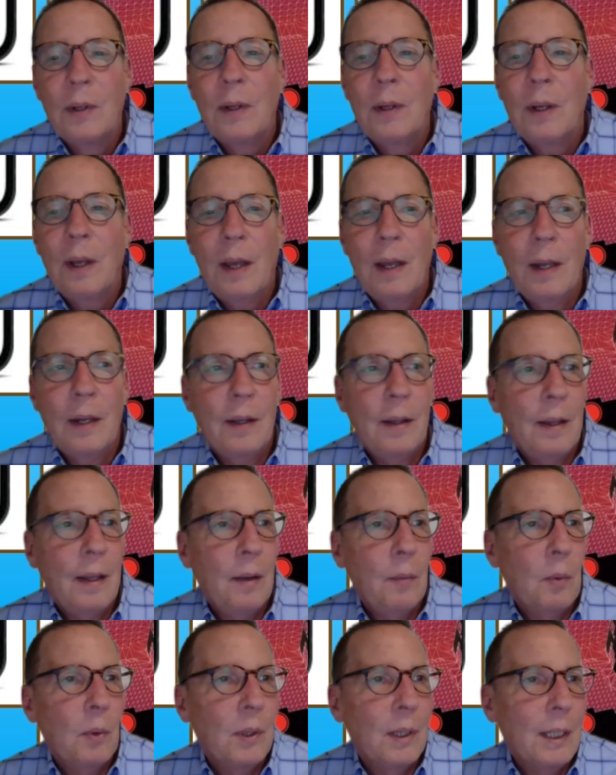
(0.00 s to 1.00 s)
and
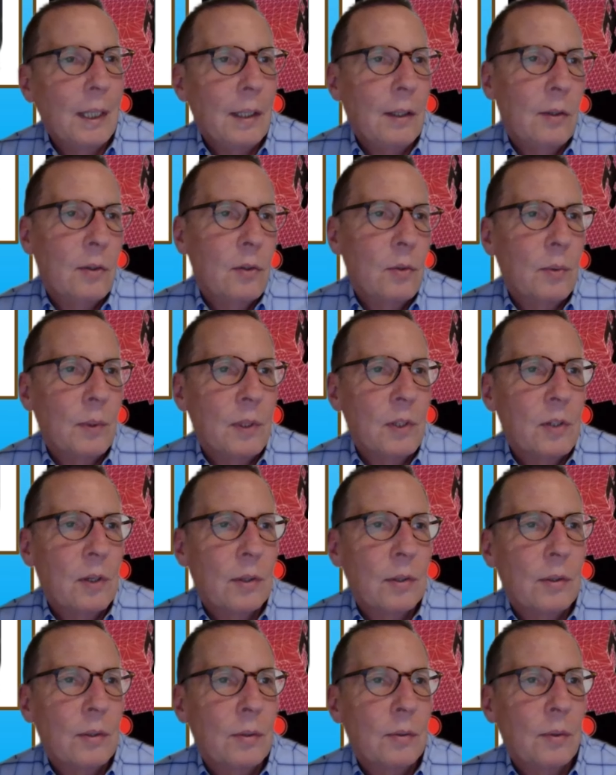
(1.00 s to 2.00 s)
they will link to each
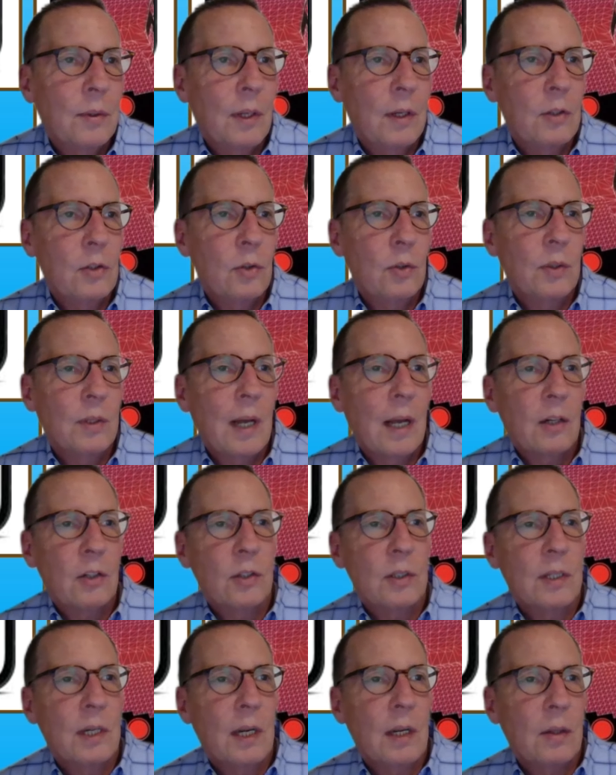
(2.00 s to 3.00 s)
other that you could
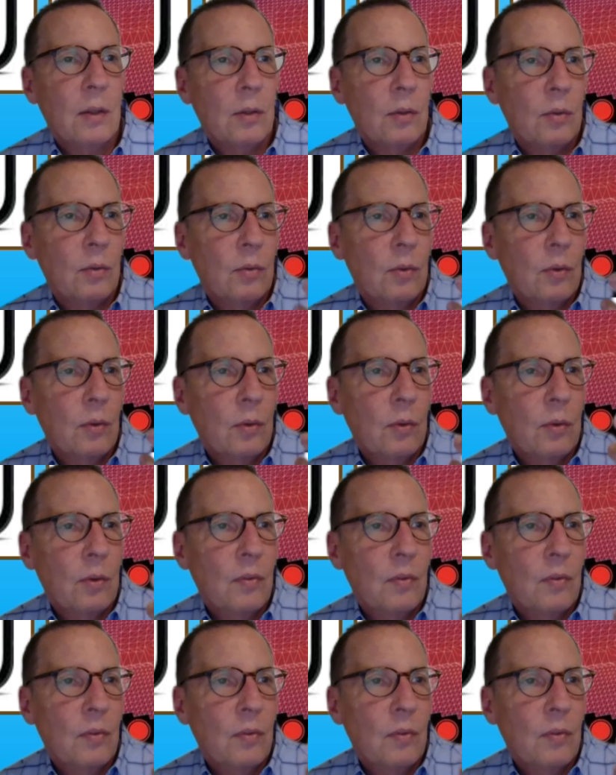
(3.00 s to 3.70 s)
actually take those